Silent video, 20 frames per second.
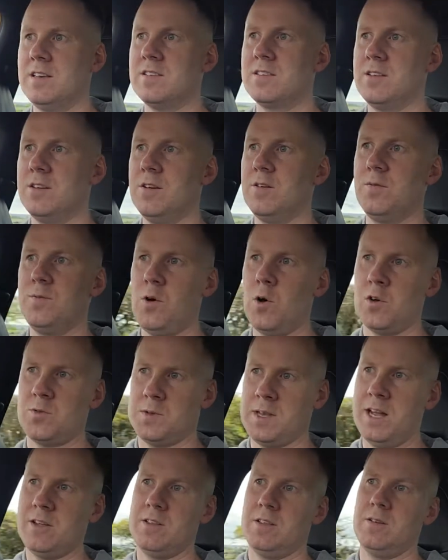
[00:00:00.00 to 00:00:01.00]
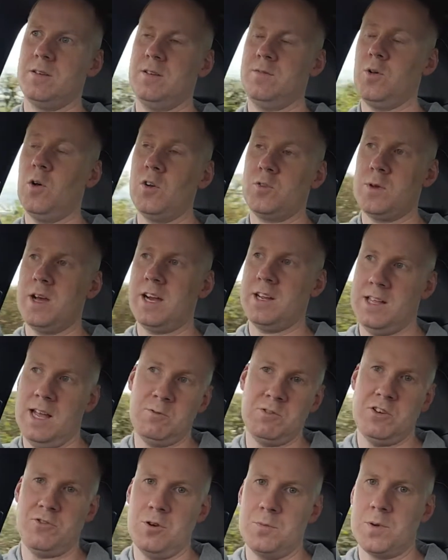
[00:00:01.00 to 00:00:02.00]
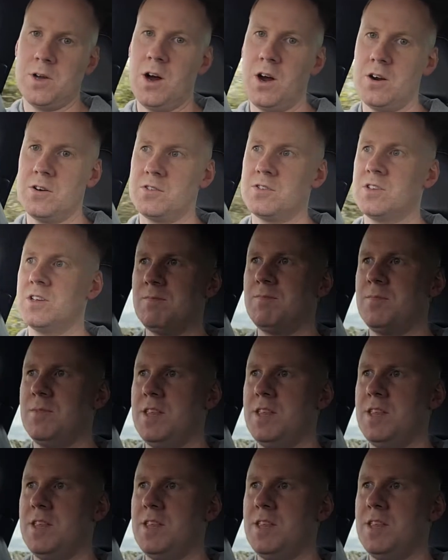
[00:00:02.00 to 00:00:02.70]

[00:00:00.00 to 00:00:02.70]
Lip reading: is that Volkswagen Audi group cars,